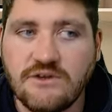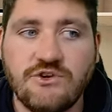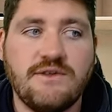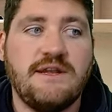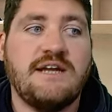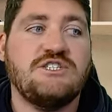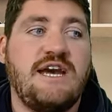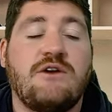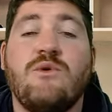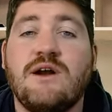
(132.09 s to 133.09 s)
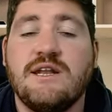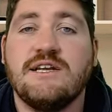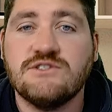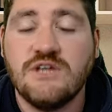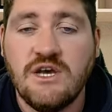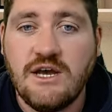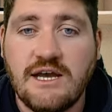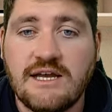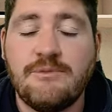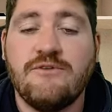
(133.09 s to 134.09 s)
They'd actually had quite
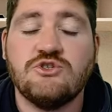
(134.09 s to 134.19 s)
a couple of